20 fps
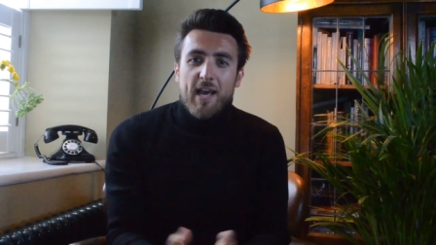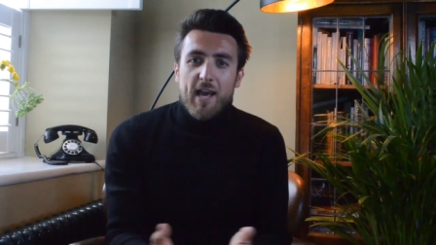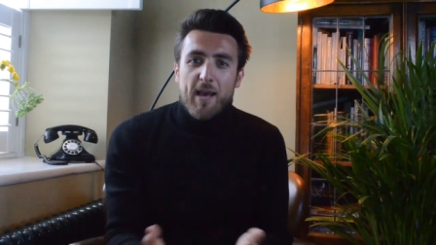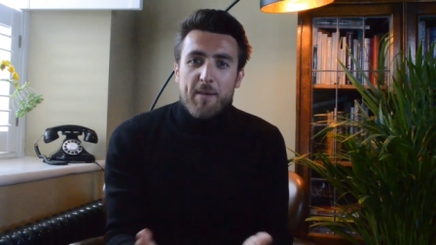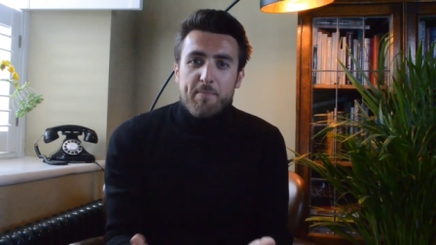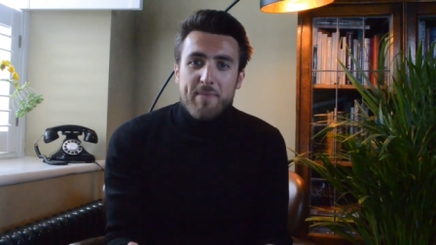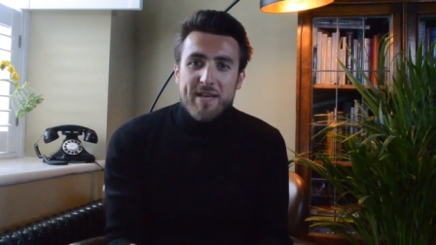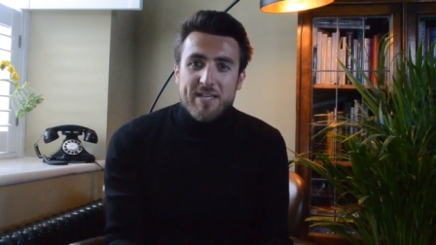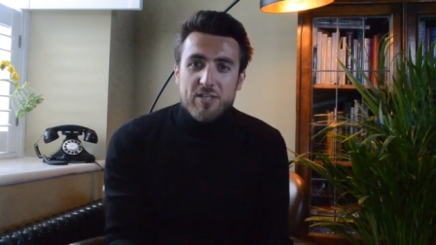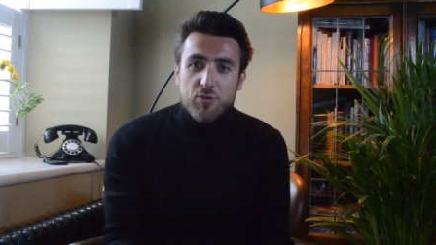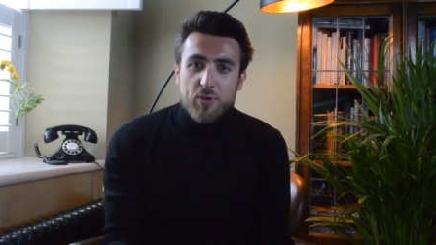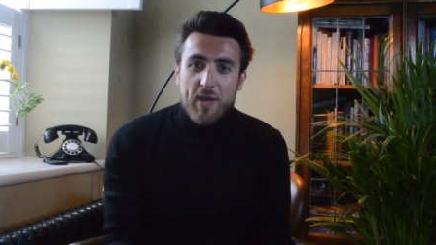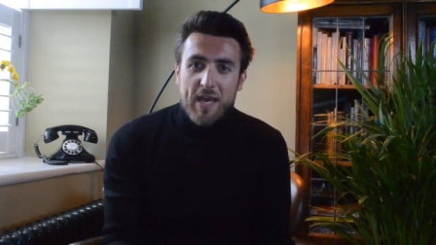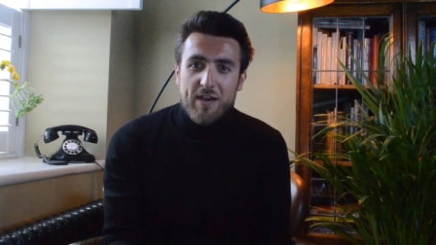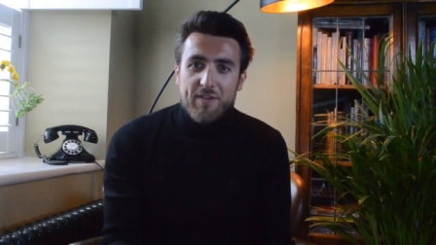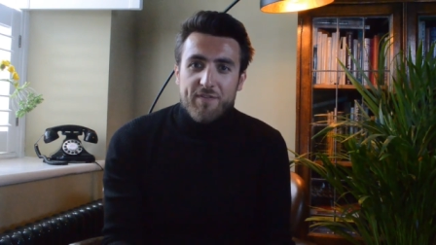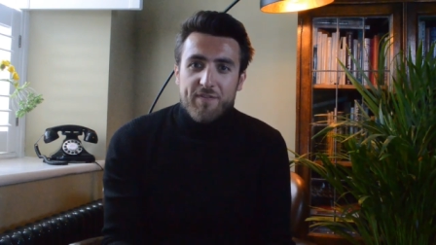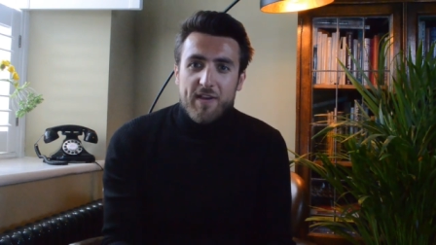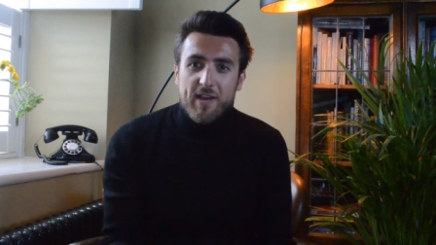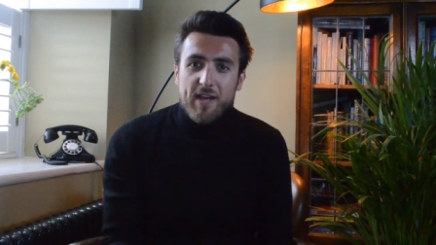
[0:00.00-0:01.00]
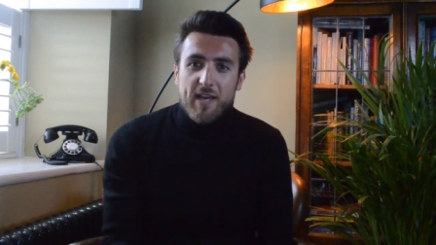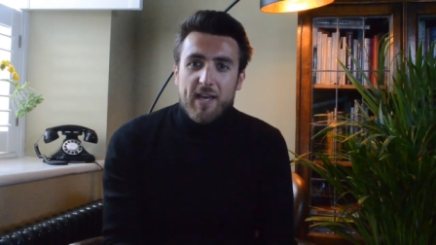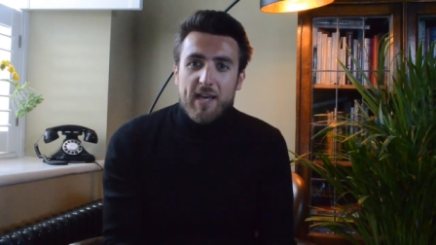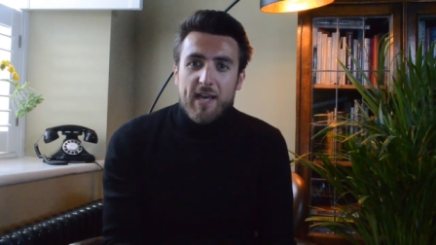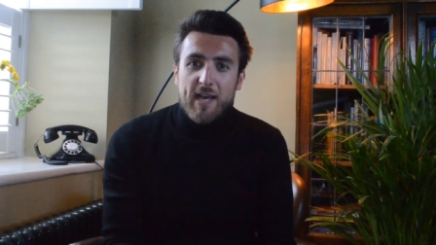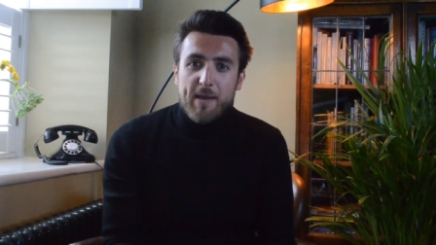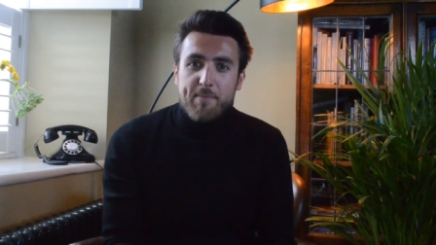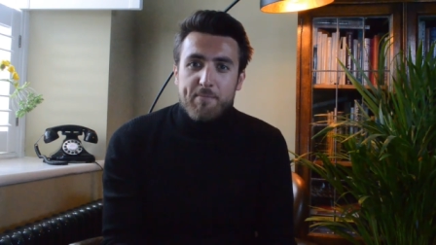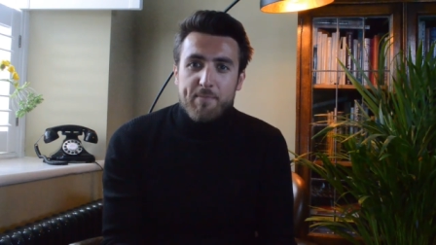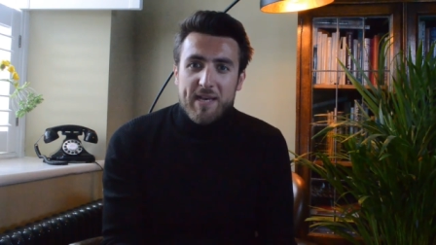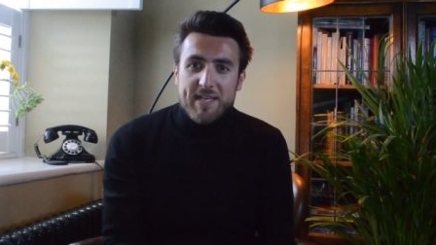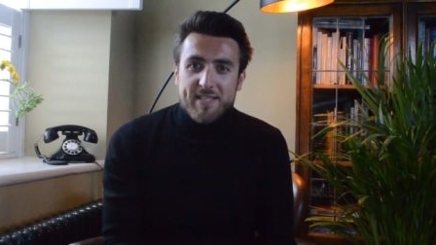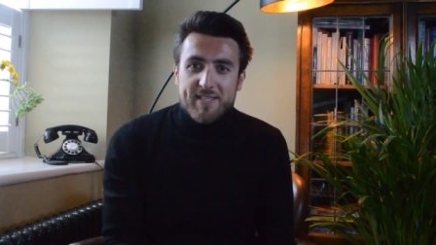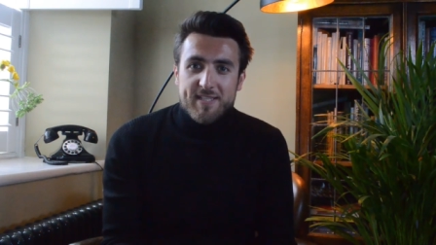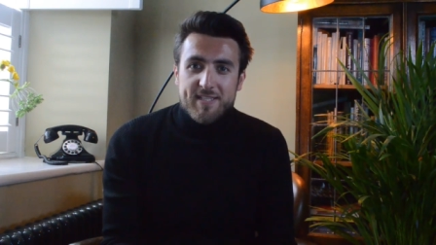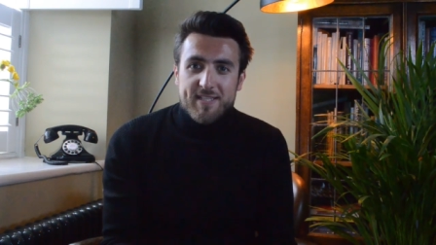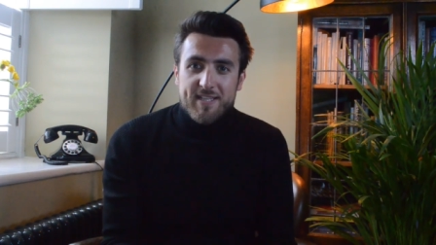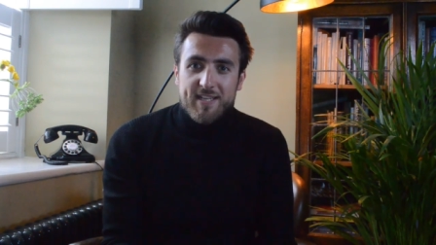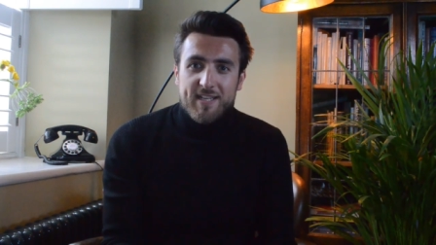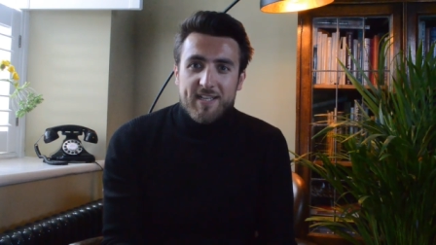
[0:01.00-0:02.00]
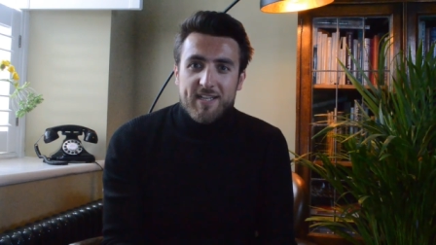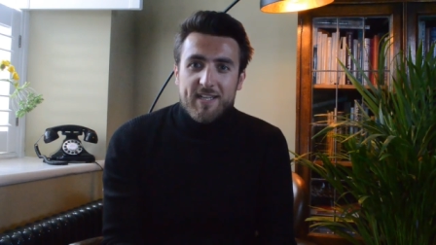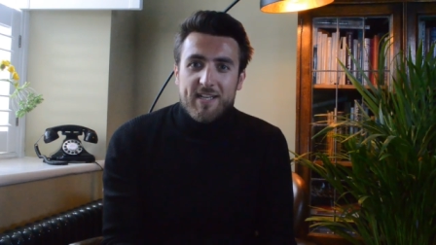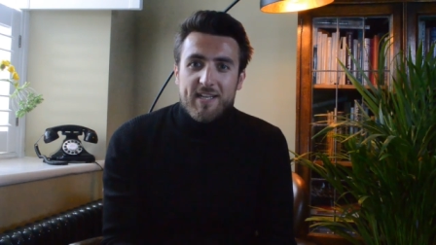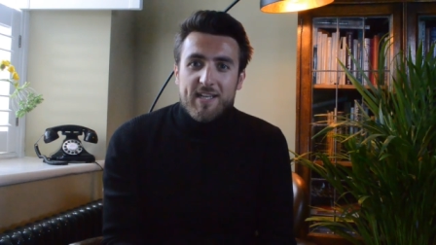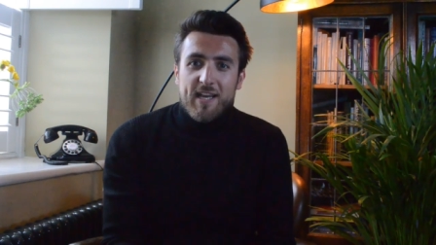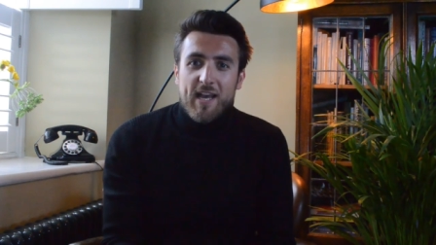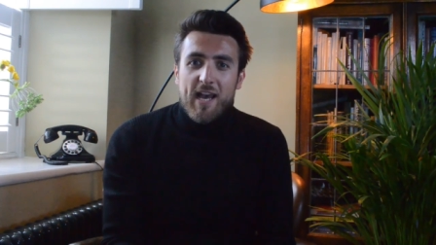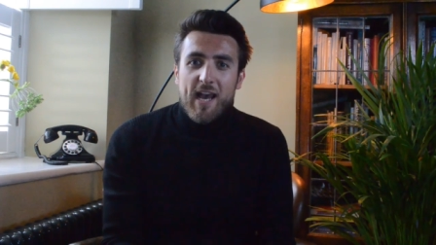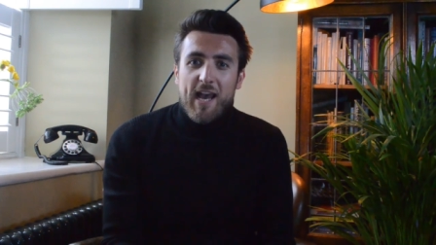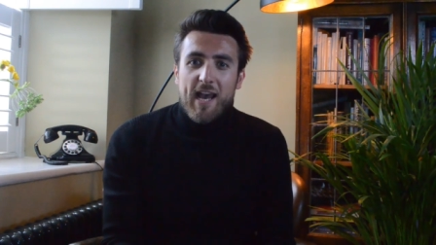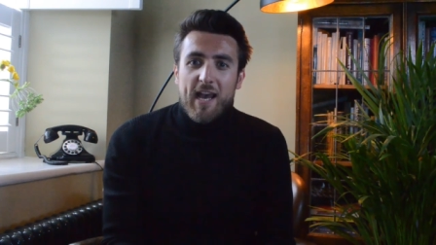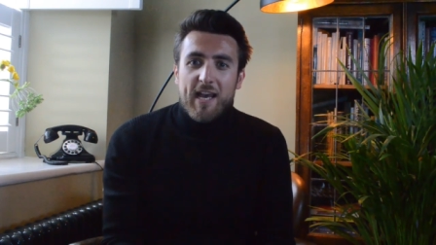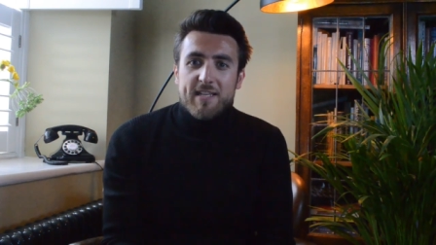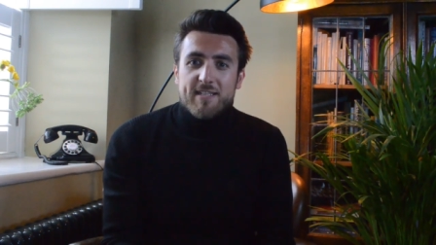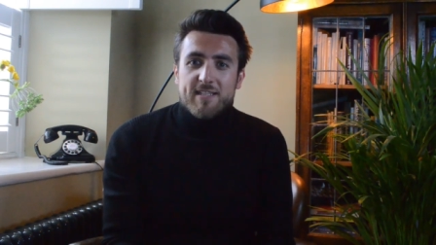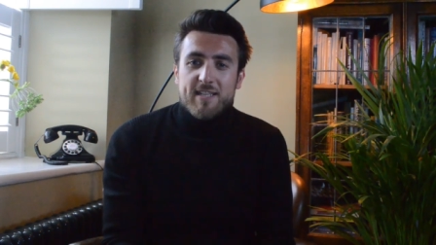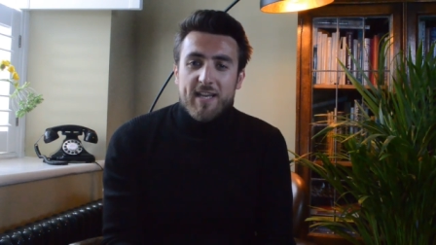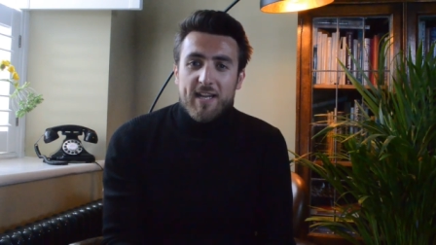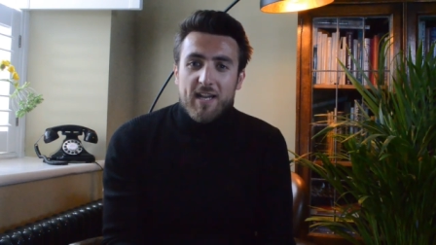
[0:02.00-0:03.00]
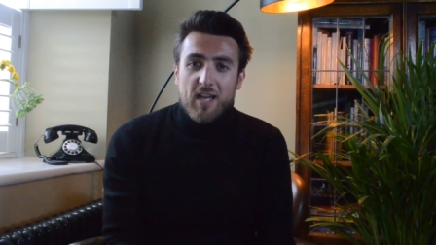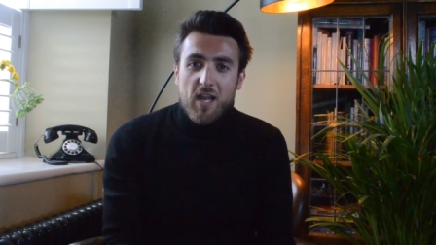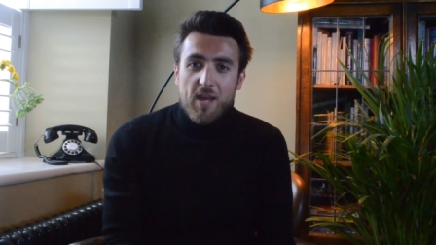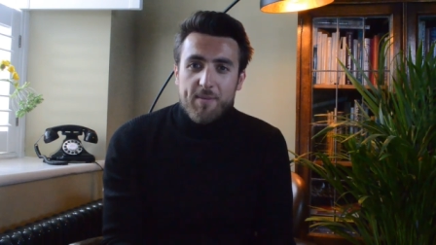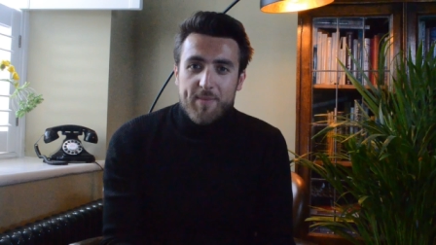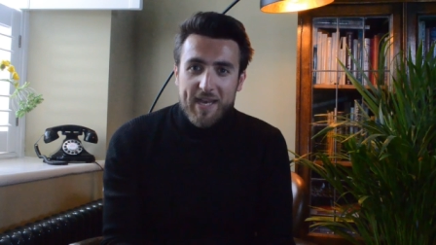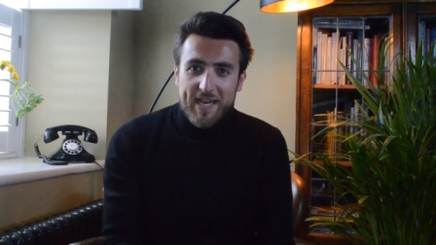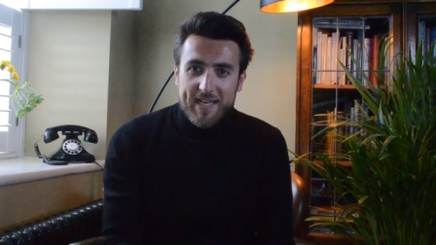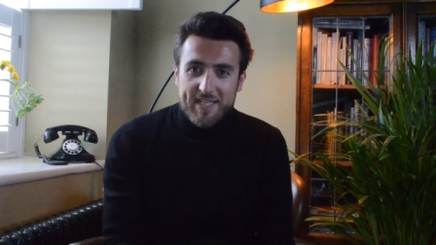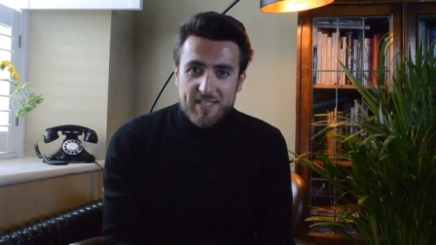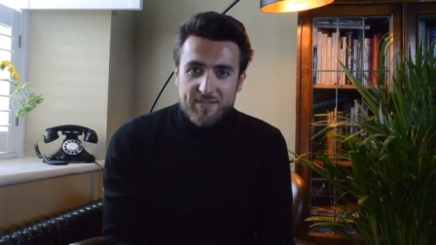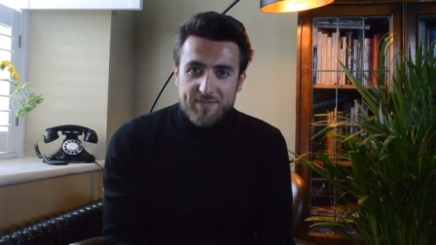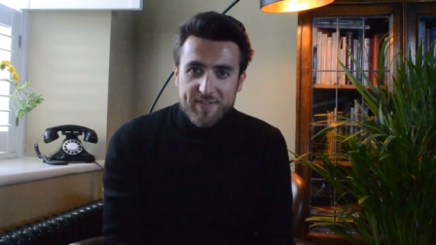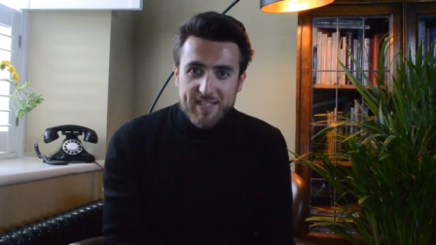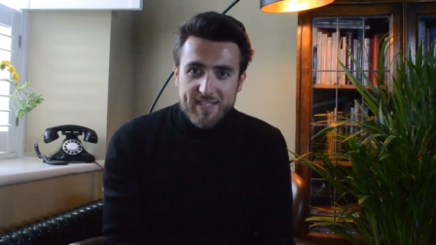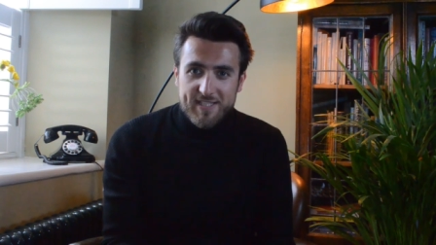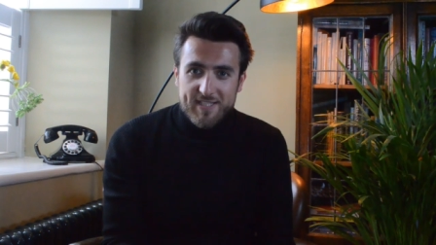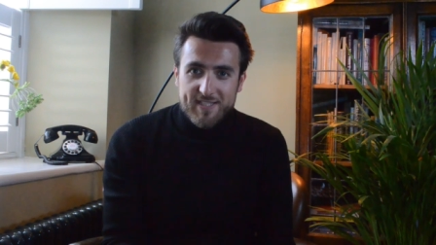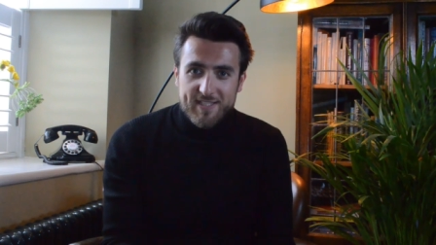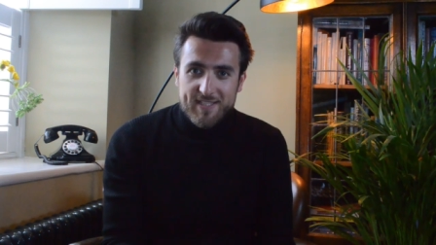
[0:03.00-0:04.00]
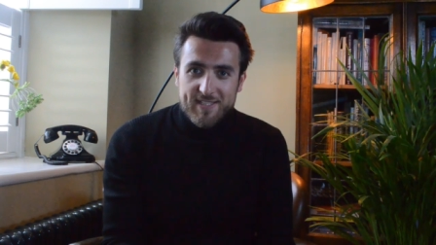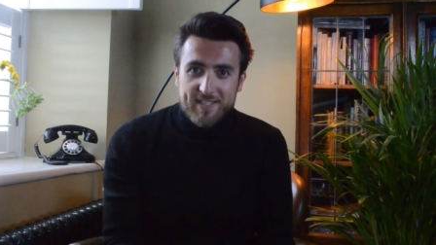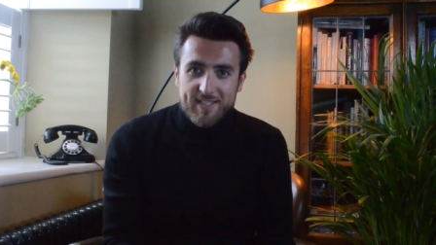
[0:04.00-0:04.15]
a mental health ambassador, and a climate activist.